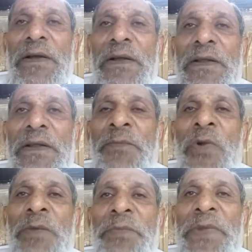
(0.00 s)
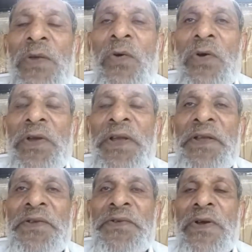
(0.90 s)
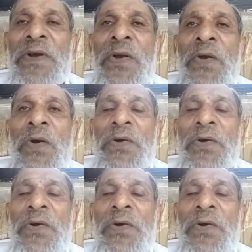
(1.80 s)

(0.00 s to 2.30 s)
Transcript: the bone marrow is not